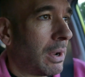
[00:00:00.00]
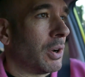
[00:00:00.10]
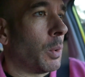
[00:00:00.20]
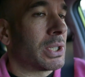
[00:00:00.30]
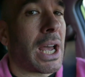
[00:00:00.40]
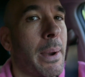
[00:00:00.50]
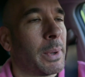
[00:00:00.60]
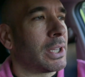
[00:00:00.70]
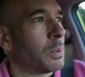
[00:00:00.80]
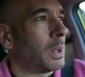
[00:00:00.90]
don't know what time
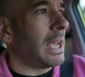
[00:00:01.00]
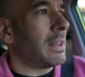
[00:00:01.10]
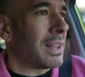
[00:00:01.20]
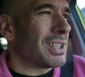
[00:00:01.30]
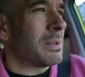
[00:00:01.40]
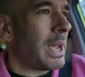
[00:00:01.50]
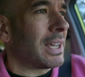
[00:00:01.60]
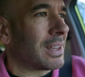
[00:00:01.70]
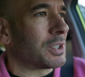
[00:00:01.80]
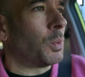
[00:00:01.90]
on the 28th. Let's just
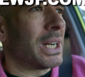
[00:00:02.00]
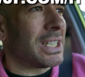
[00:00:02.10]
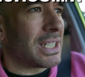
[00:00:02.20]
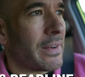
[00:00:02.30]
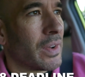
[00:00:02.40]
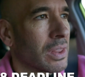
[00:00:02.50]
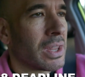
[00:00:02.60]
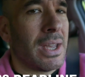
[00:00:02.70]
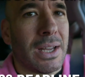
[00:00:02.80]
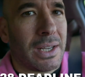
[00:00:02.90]
make it the
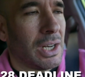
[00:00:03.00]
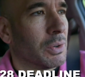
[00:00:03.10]
27th,